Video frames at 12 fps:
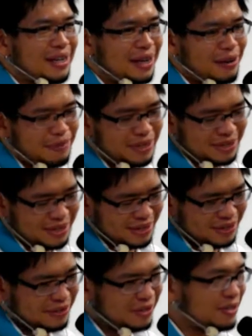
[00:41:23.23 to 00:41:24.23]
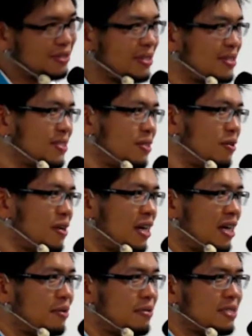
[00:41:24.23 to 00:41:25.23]
not based on users, and so
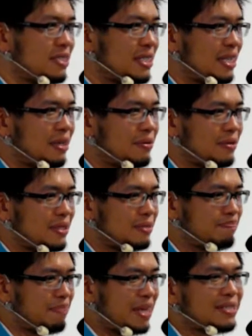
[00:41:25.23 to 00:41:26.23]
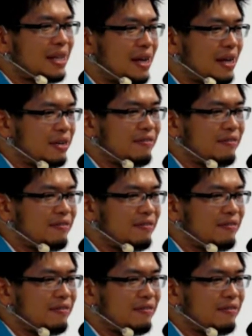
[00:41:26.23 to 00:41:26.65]
it was it was based on